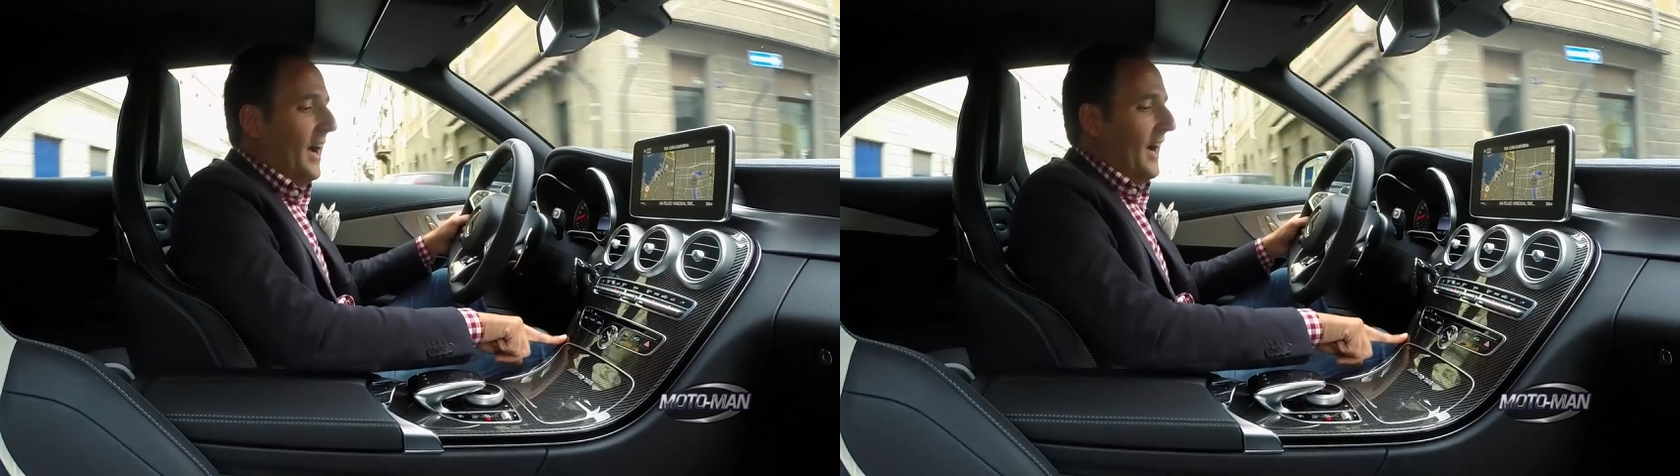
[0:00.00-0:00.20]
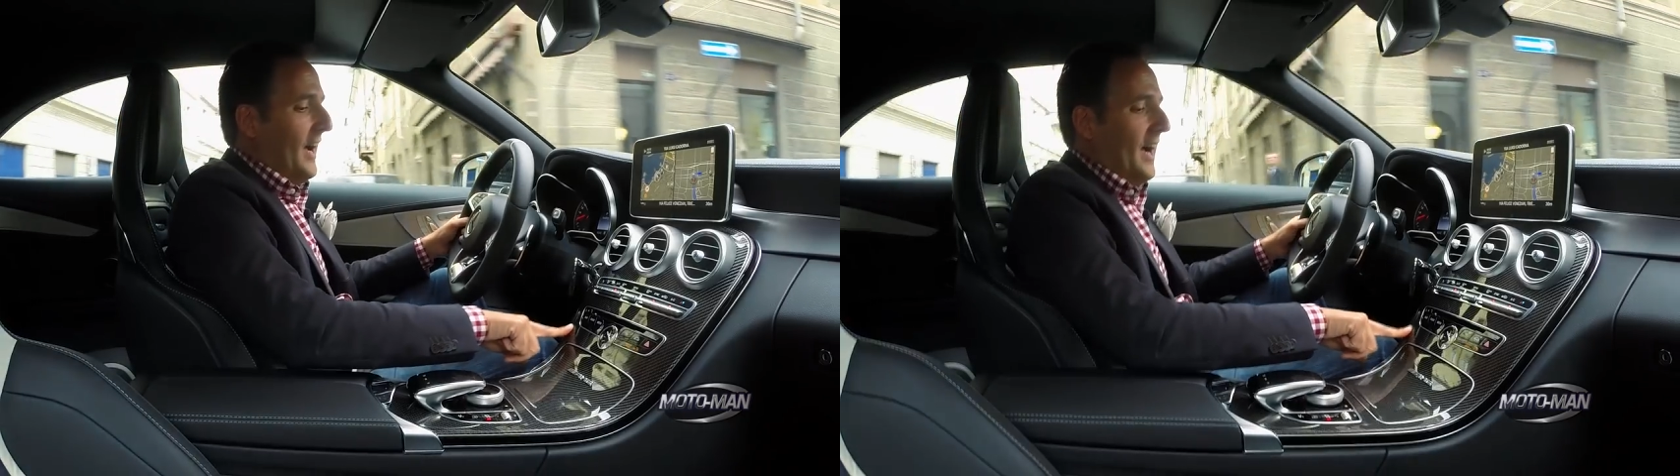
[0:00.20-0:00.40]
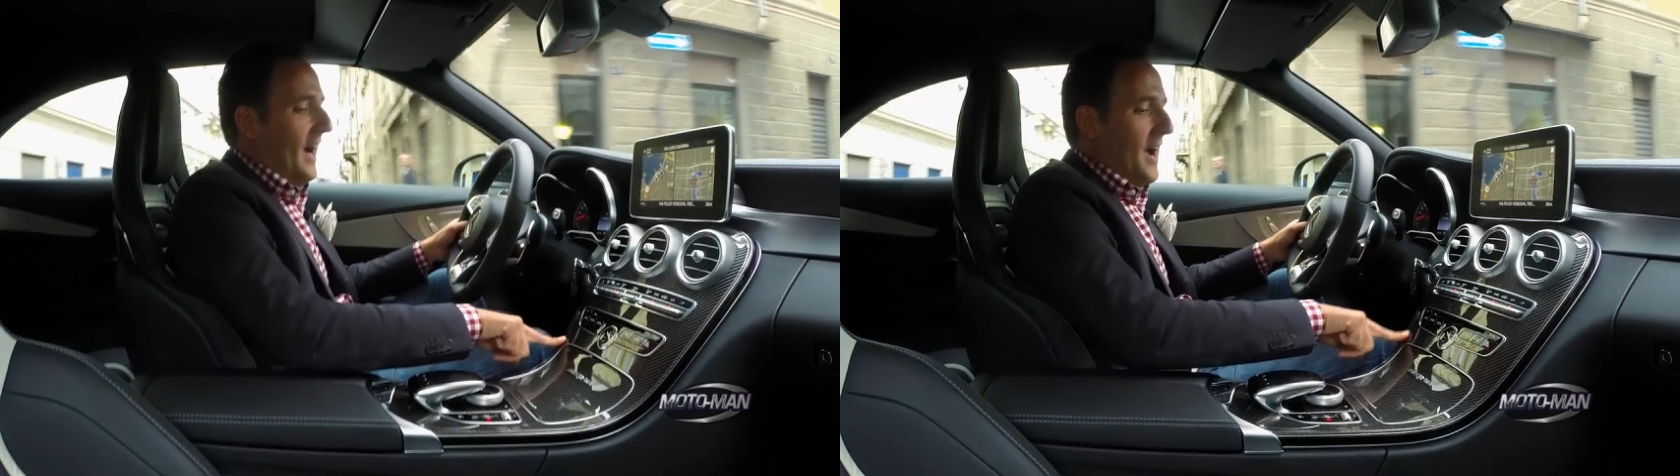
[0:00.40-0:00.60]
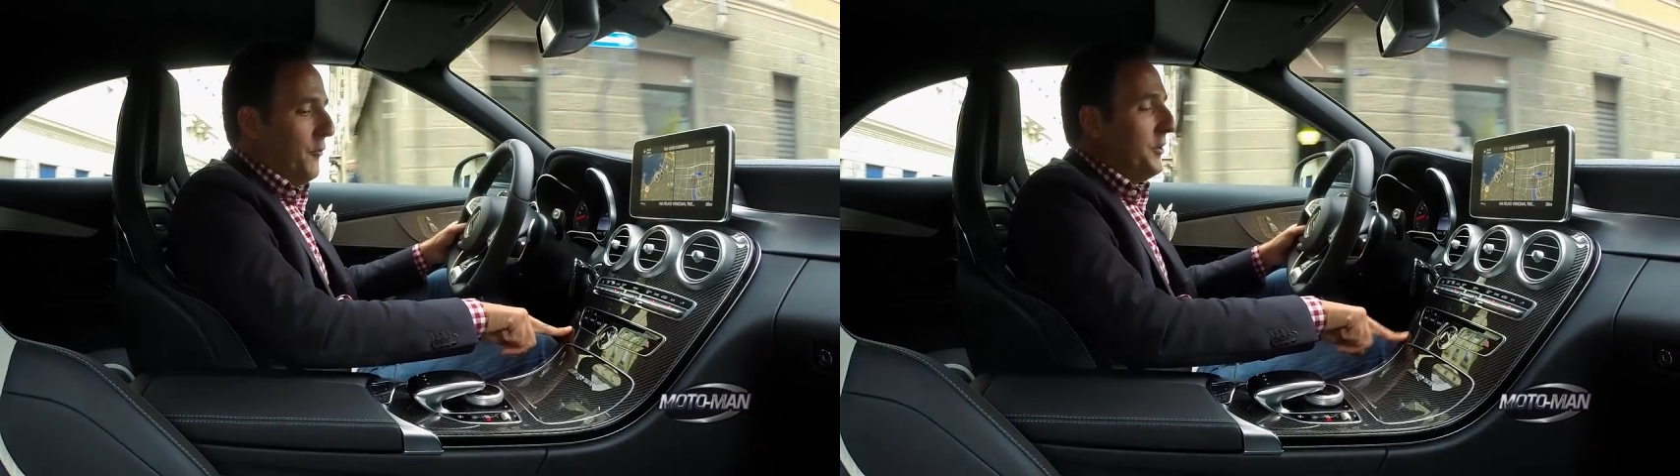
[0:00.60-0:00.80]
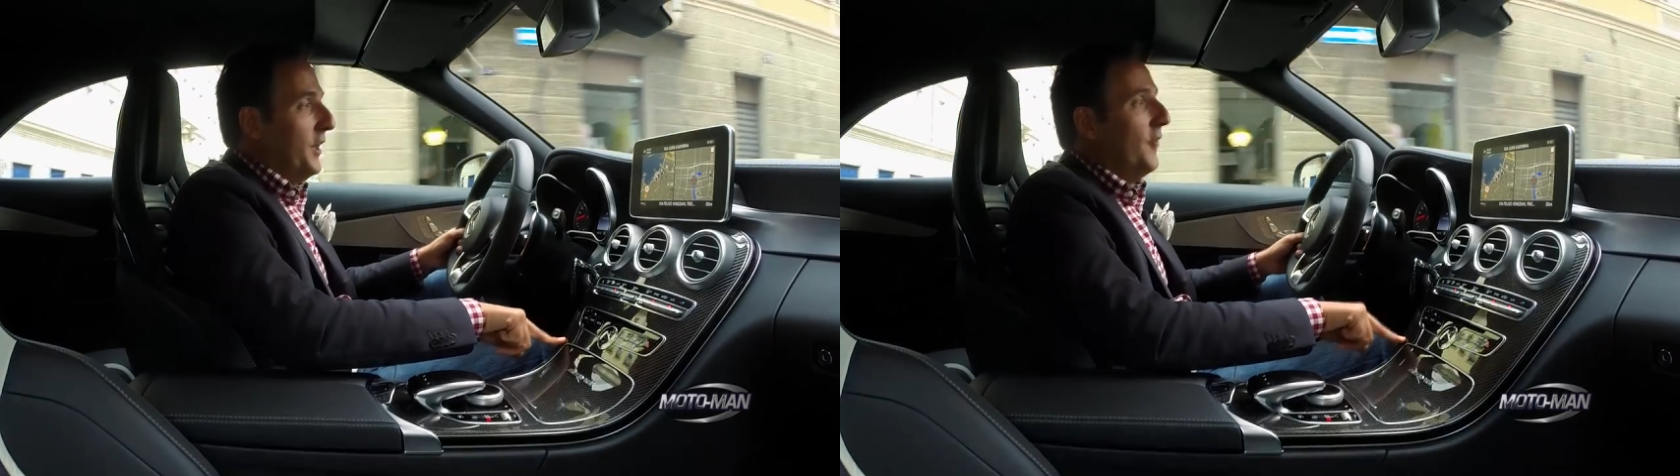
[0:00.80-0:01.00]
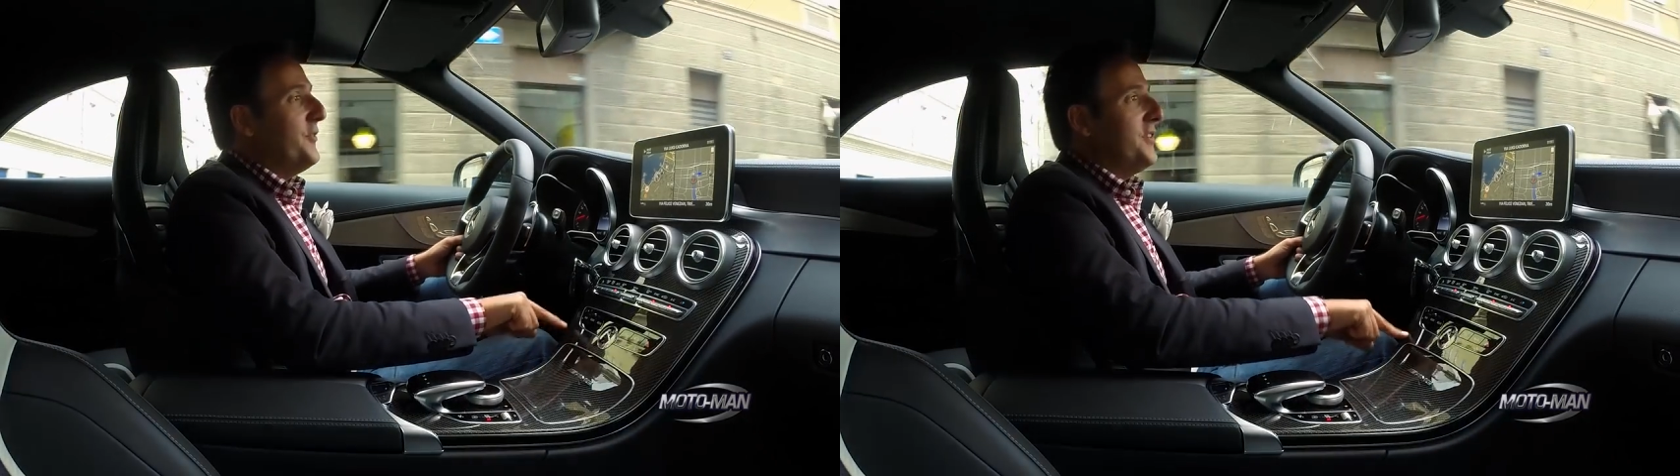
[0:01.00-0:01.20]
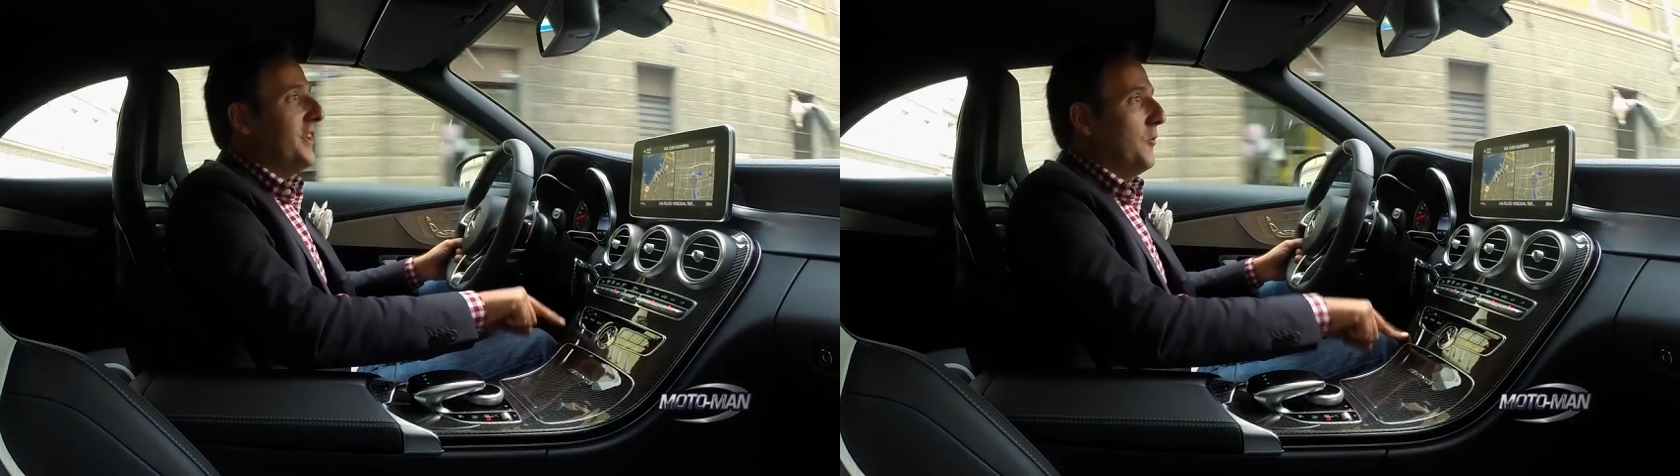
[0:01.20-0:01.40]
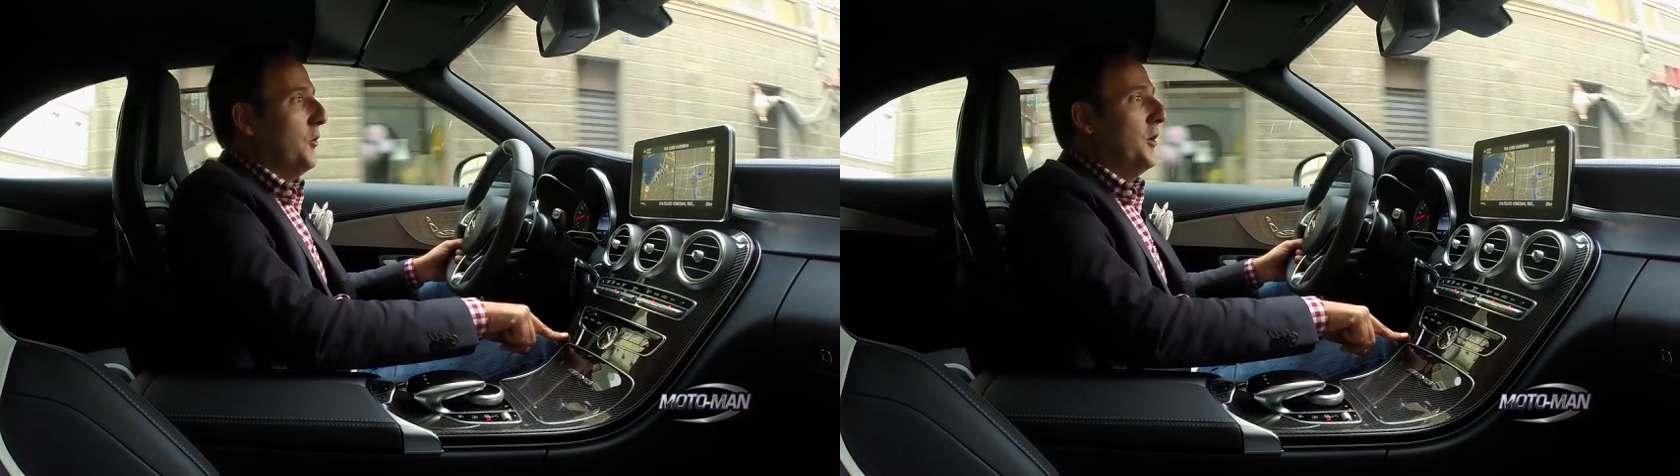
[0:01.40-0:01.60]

I, I would love to see the